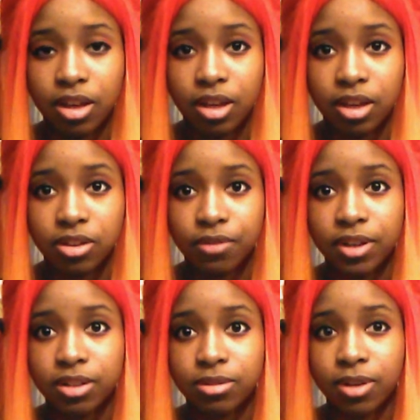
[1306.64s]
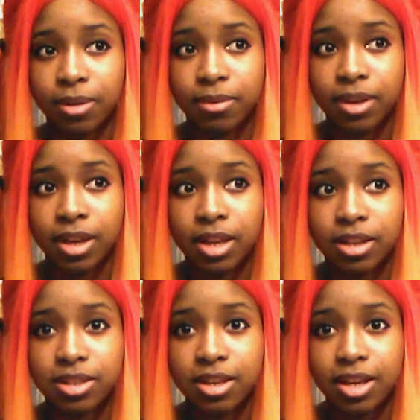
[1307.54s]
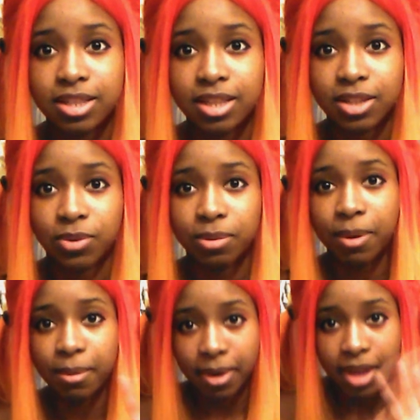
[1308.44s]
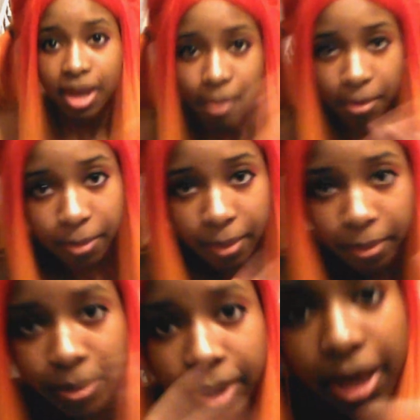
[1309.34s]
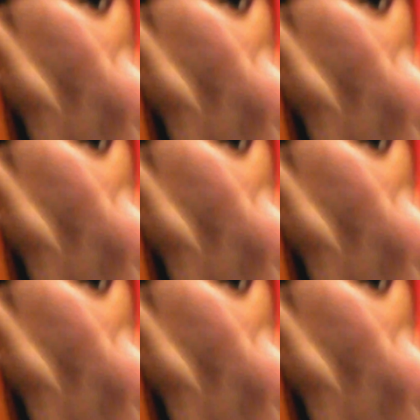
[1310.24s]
And don't forget to subscribe. And I'll see you guys in the next one. Bye bye. Bye bye bye